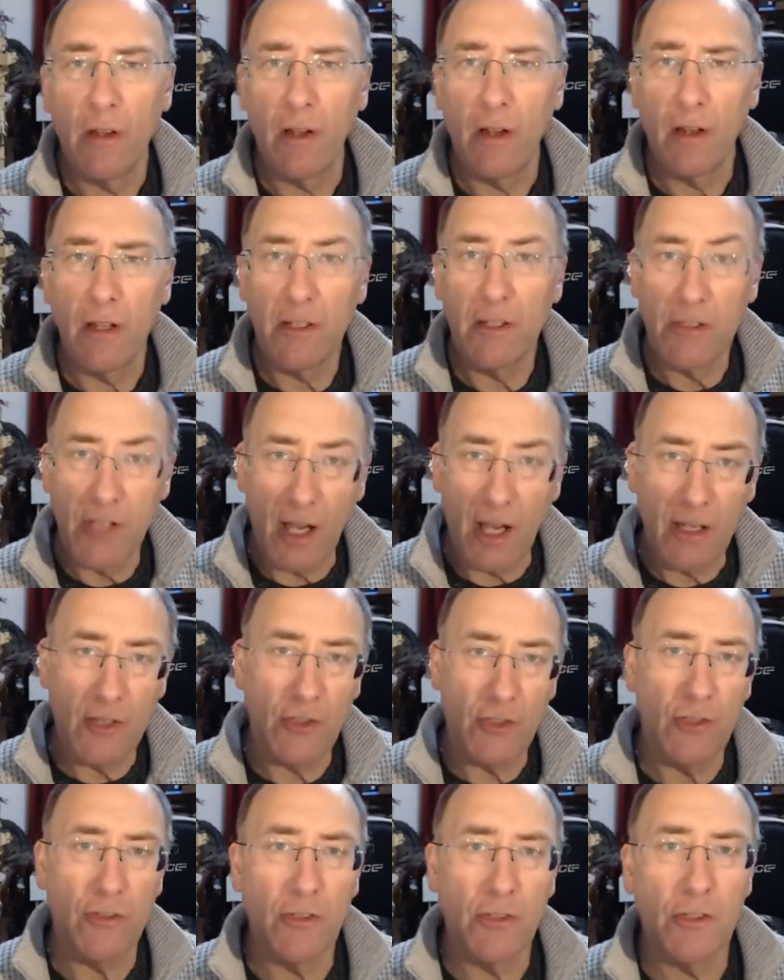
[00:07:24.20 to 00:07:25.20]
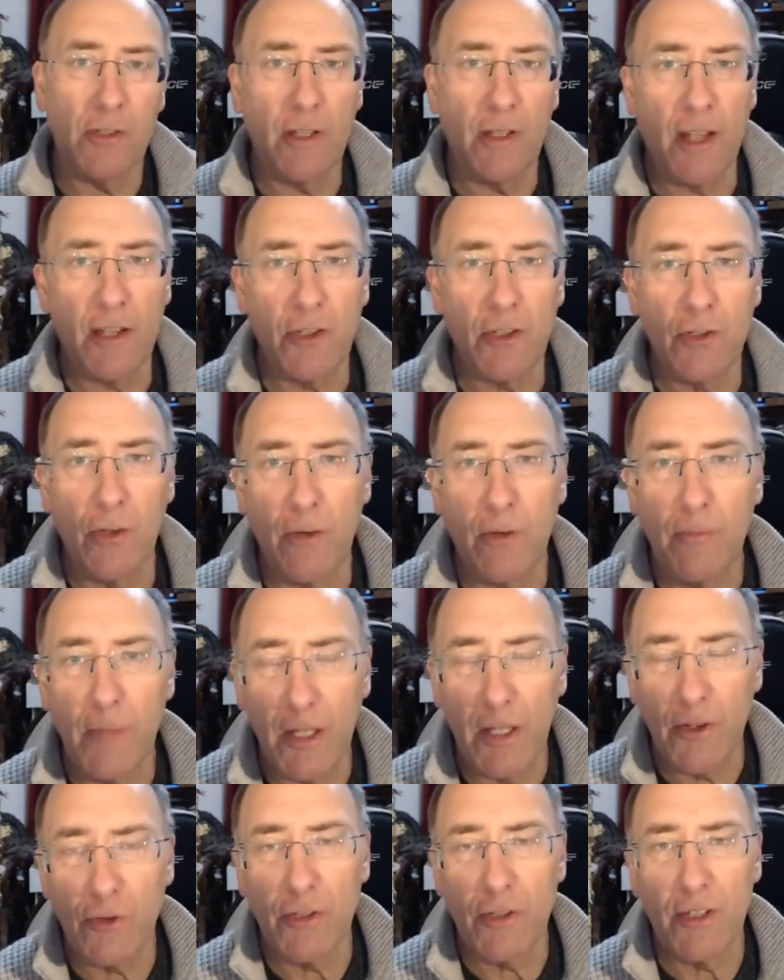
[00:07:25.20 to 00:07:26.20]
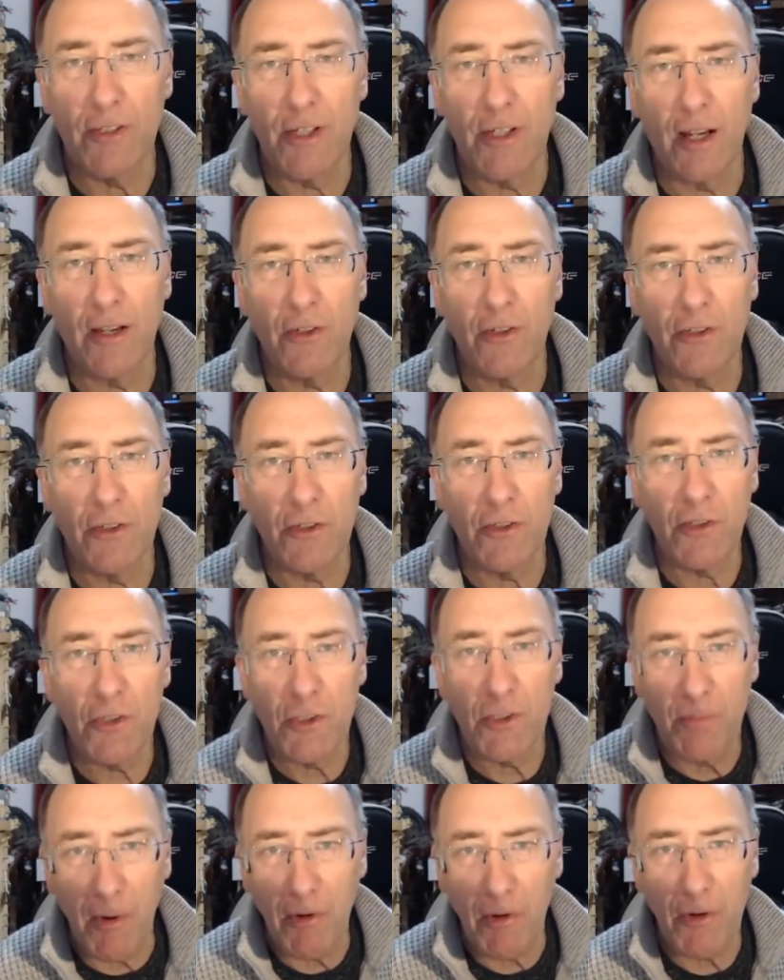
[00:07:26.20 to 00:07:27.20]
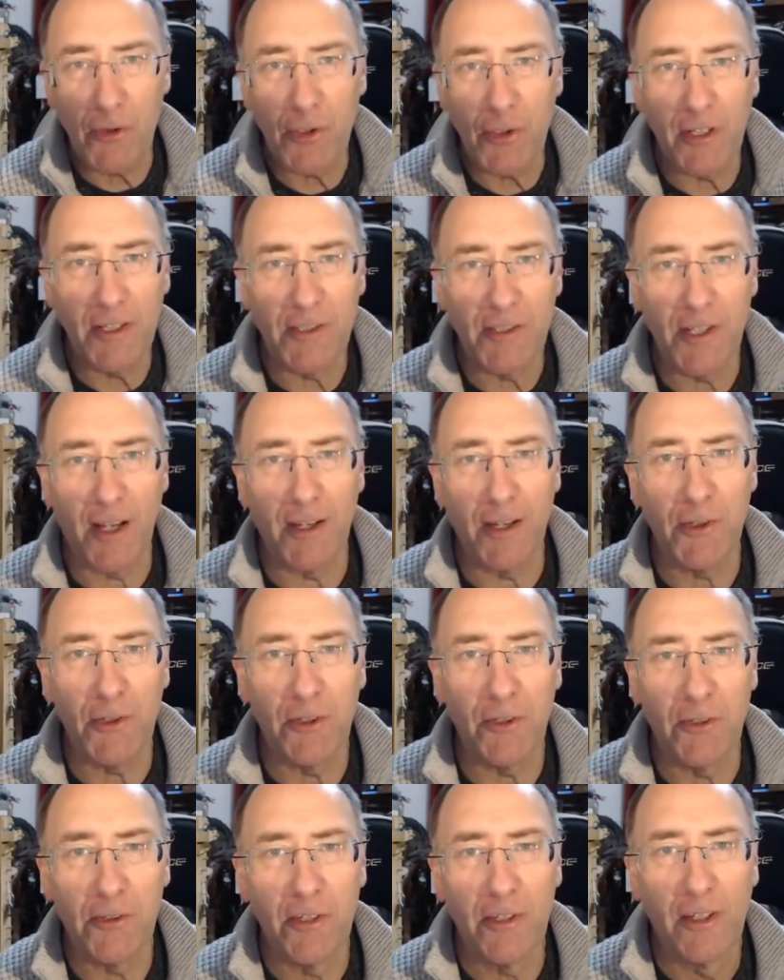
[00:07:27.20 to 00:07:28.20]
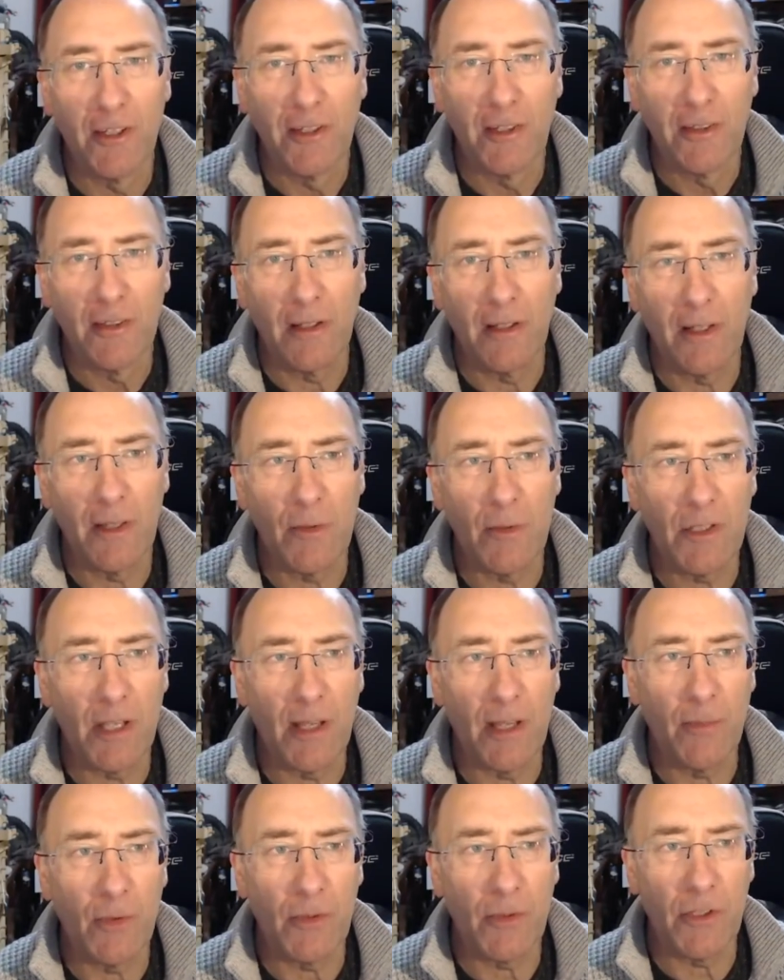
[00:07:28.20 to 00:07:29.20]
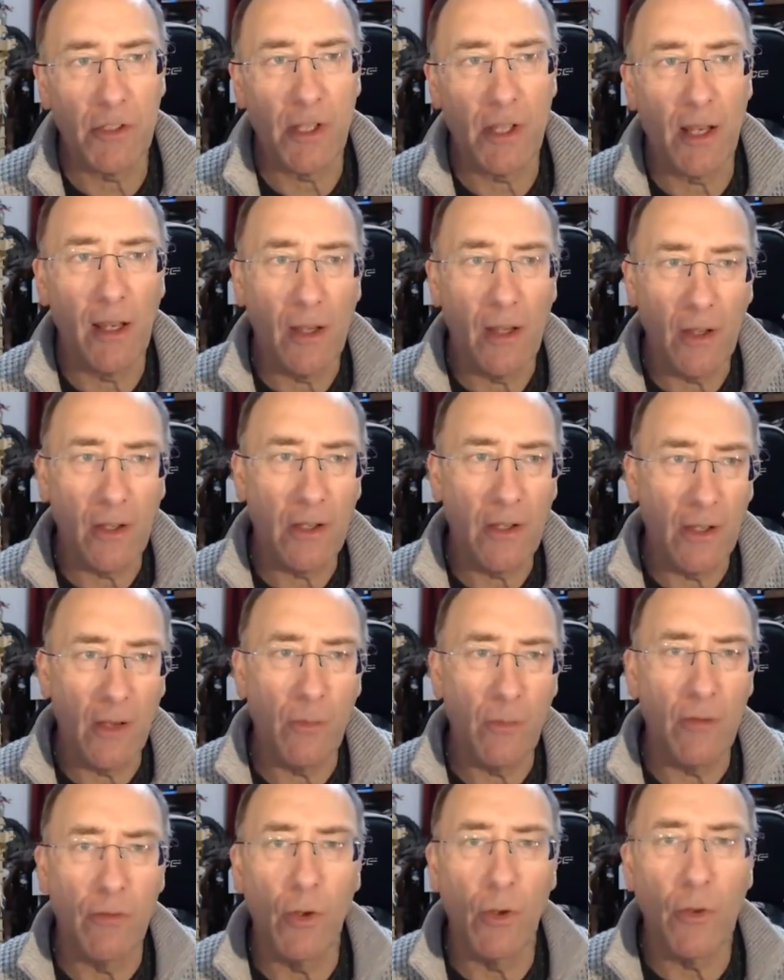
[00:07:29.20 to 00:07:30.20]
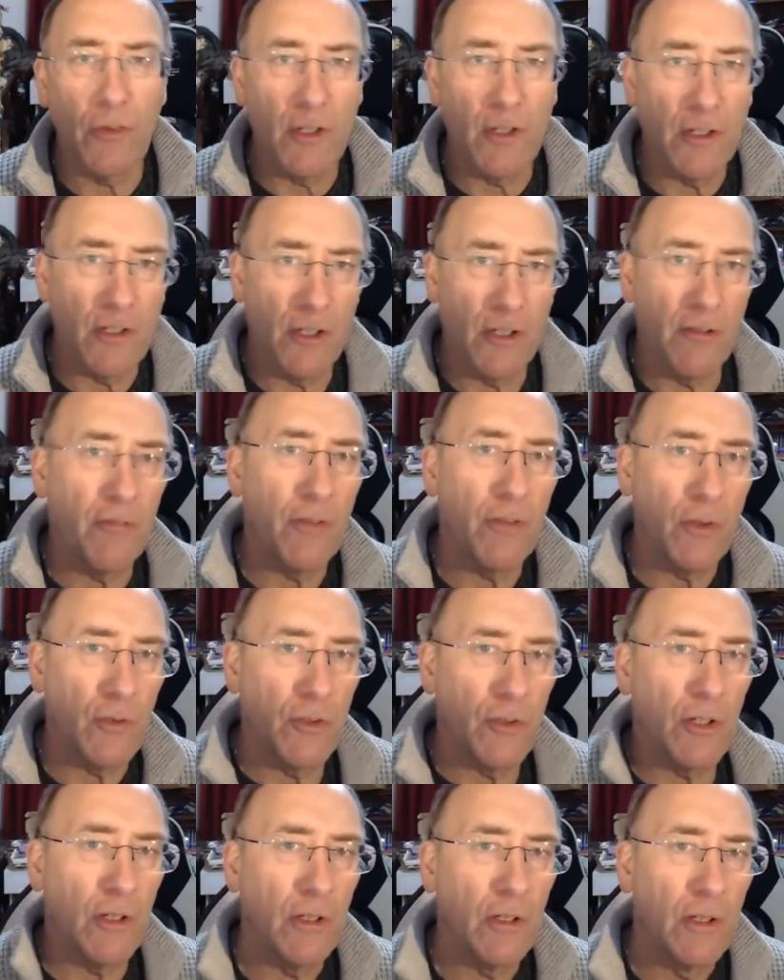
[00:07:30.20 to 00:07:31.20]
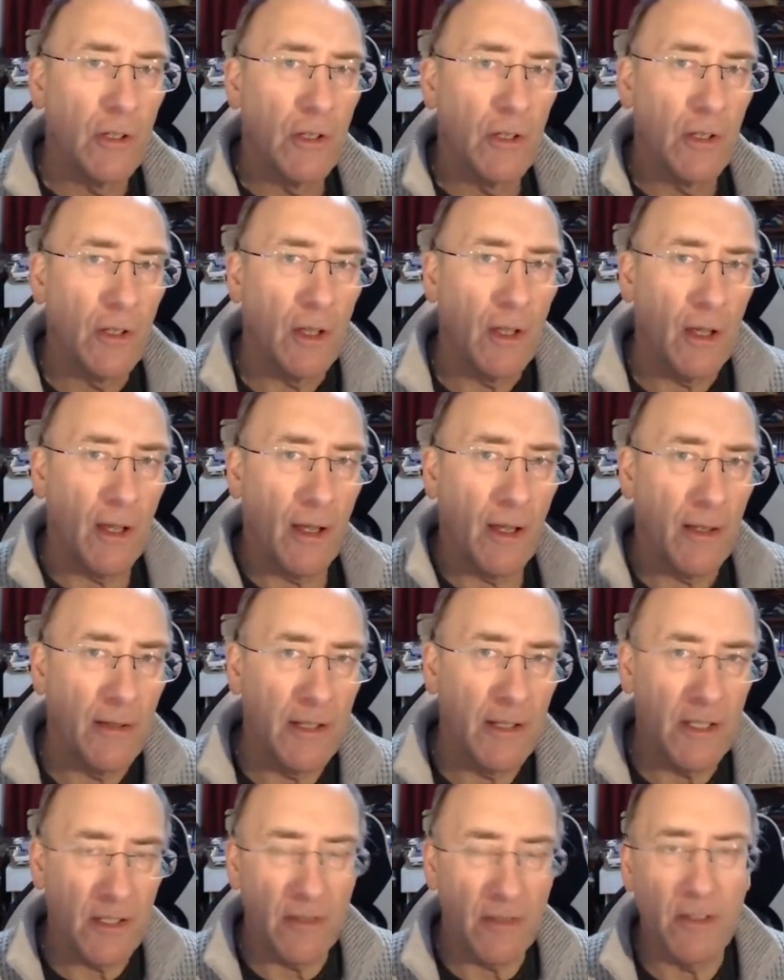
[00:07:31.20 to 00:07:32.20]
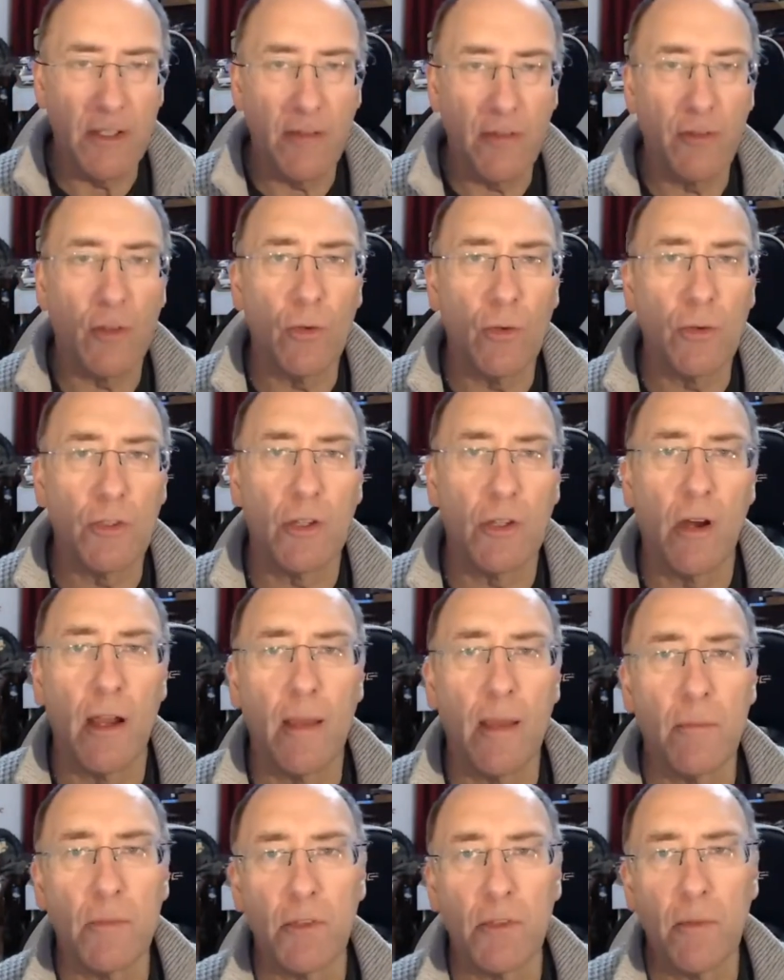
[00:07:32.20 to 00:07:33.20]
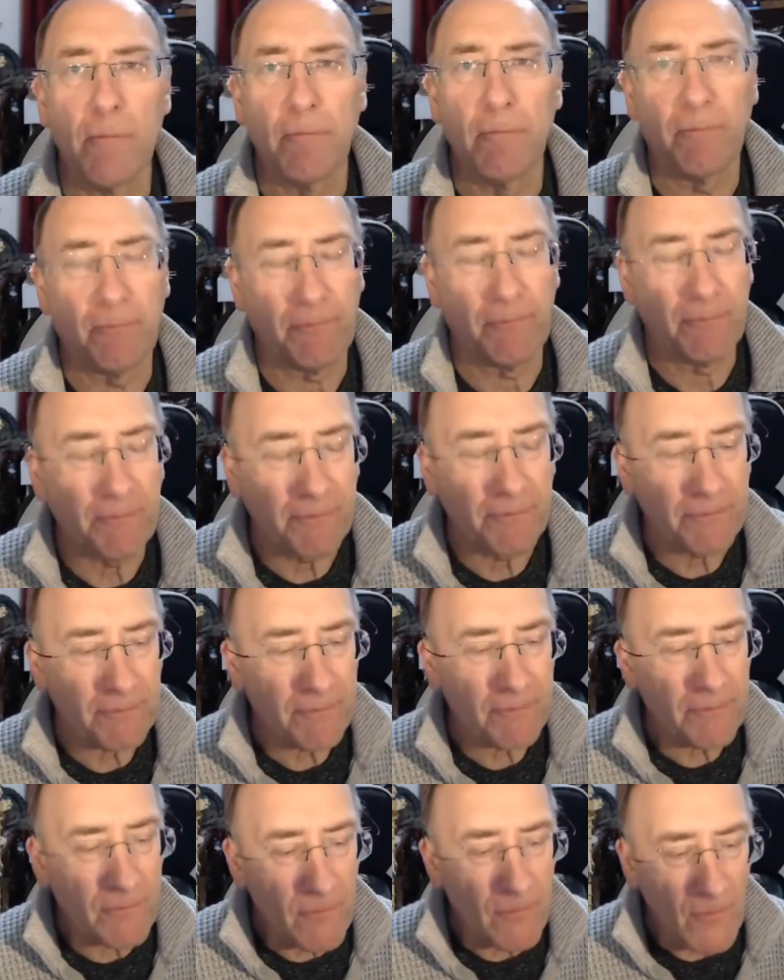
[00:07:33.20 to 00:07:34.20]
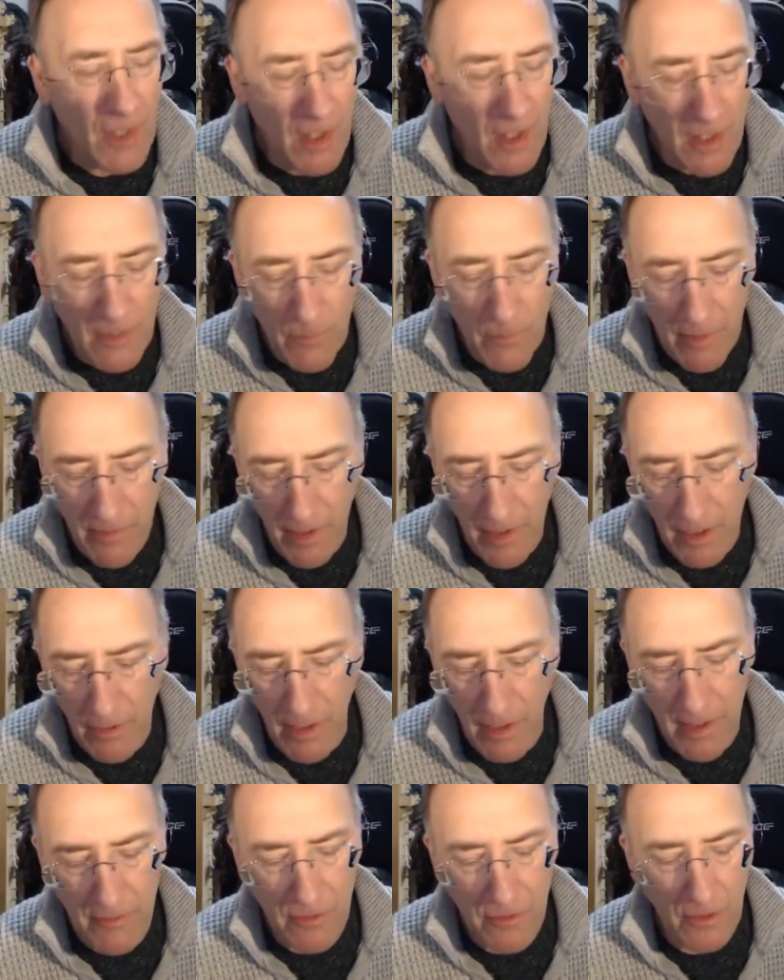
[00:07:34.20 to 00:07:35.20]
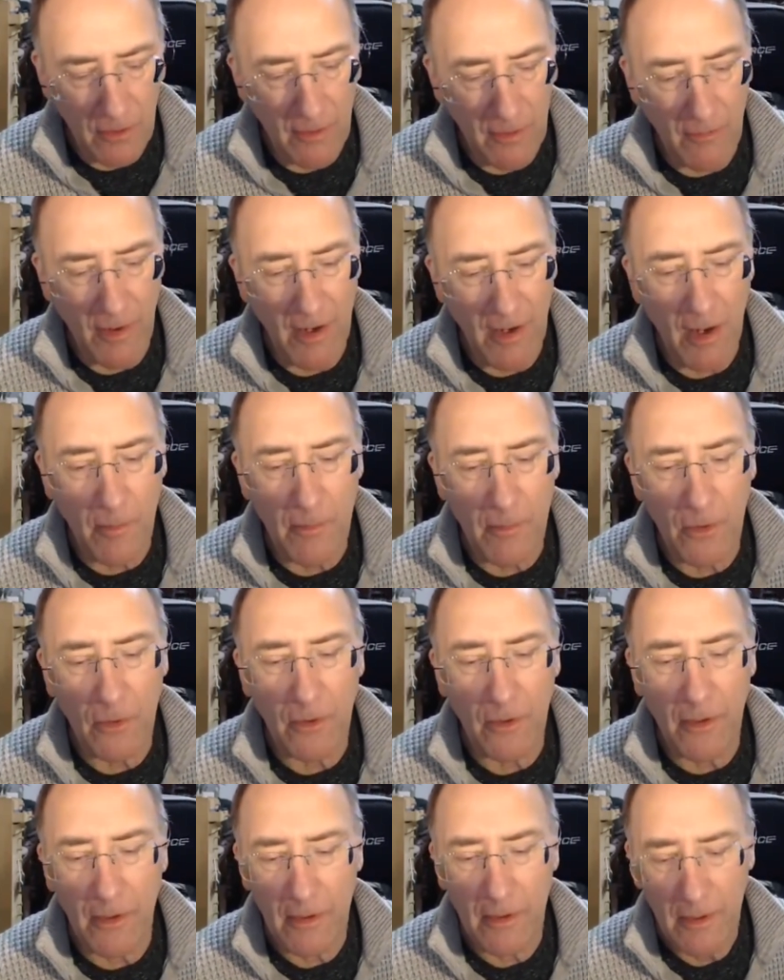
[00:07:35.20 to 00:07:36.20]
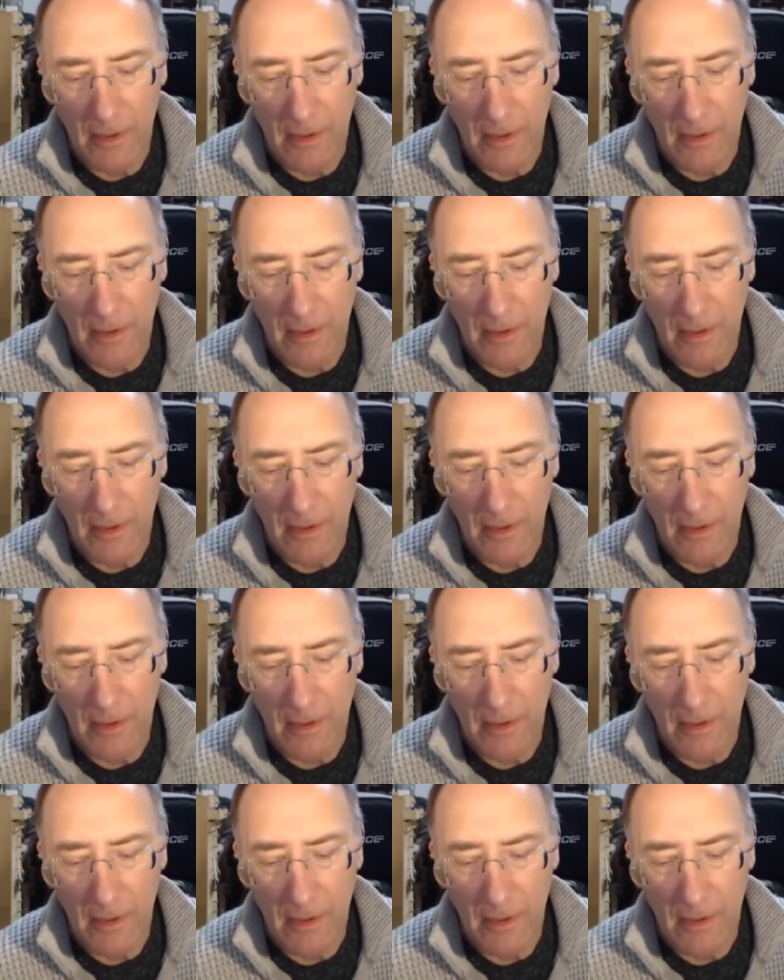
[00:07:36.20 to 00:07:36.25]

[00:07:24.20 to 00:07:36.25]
intelligence, so that's not military intelligence, it's spiritual intelligence, and he was able to say, look, we've looked into the future and these are the difficult times, and we're very grateful and very humble that